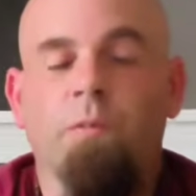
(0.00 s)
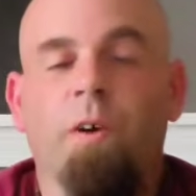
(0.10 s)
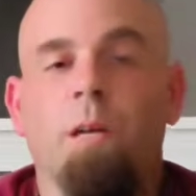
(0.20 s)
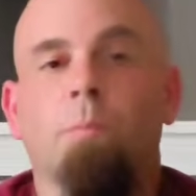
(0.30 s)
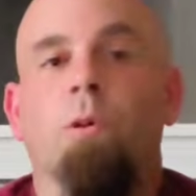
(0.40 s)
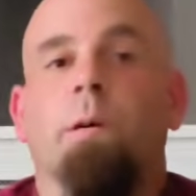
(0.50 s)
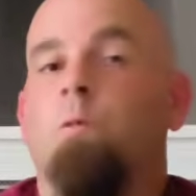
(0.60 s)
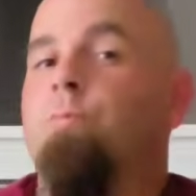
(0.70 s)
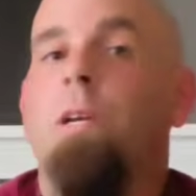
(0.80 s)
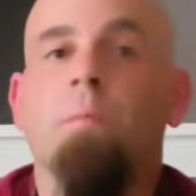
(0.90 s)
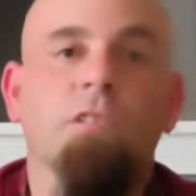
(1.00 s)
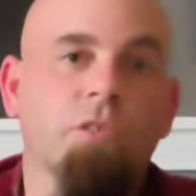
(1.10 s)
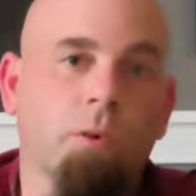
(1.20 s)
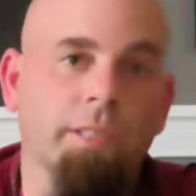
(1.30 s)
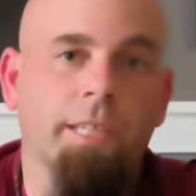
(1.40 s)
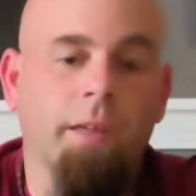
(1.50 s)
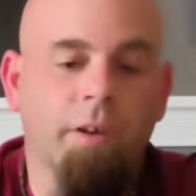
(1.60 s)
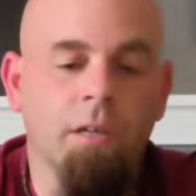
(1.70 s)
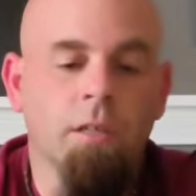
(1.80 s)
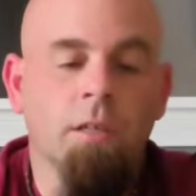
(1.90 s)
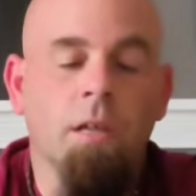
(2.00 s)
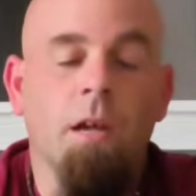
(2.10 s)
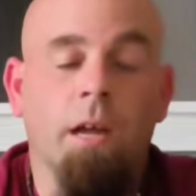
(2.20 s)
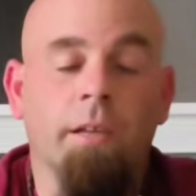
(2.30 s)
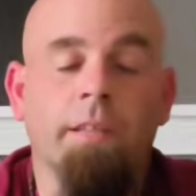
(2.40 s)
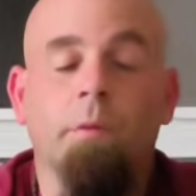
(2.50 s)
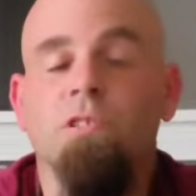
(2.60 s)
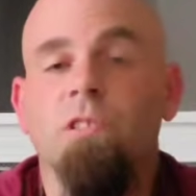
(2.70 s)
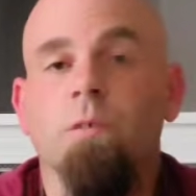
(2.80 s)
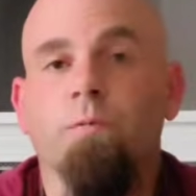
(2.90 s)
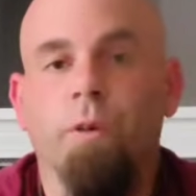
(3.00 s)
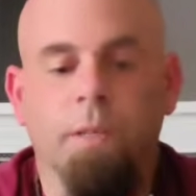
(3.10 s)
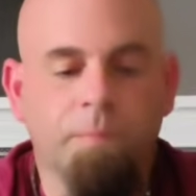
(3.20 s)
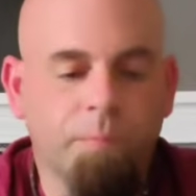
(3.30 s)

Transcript: to find a boat that was pretty much all together and that was still free.